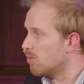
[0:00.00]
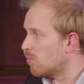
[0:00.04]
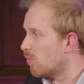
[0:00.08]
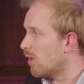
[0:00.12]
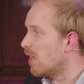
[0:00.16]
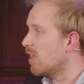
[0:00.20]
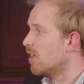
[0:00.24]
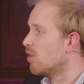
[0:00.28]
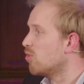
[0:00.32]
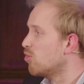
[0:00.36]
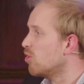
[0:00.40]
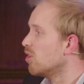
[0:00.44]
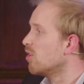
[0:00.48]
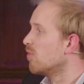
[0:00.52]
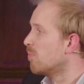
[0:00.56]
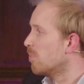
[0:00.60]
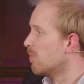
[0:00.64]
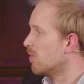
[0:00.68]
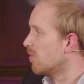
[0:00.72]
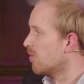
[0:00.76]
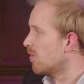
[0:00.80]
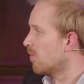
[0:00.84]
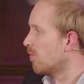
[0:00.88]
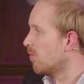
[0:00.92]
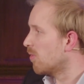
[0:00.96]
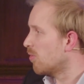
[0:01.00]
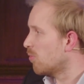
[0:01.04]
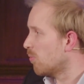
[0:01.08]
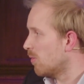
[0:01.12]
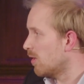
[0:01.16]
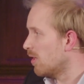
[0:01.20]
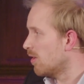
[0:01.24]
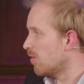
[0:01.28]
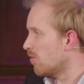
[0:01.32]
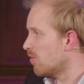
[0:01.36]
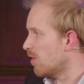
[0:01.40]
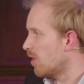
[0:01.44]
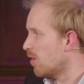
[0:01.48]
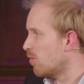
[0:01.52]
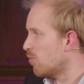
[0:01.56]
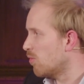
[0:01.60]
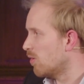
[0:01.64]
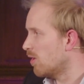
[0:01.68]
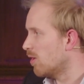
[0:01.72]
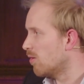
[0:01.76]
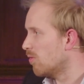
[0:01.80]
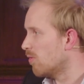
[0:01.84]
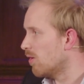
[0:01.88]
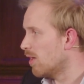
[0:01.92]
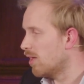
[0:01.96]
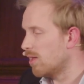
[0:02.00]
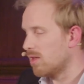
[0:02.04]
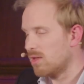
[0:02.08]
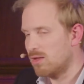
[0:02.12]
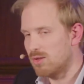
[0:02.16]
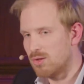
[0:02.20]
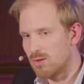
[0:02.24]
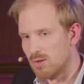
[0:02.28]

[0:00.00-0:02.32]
great achievements of the 20th century, right?